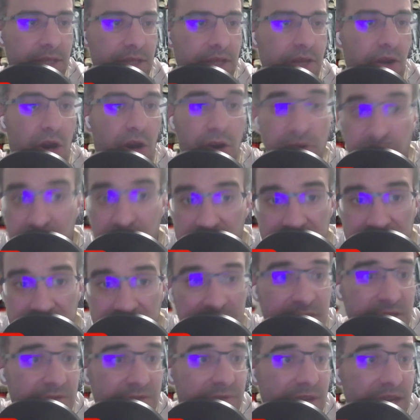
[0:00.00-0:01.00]
Are there
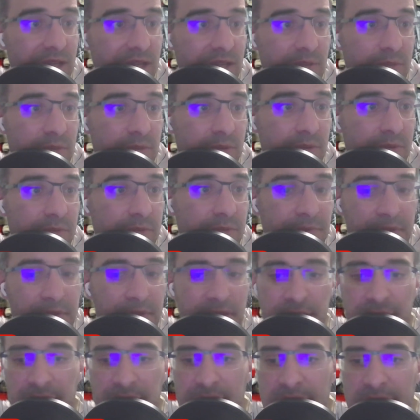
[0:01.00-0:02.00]
tickets available?
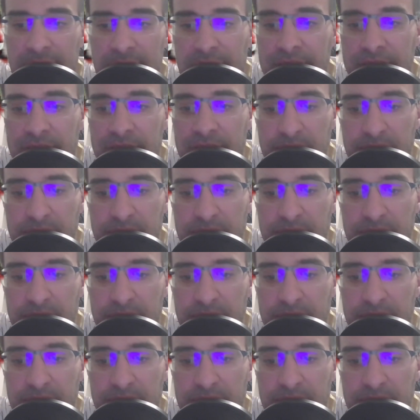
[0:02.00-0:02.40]
And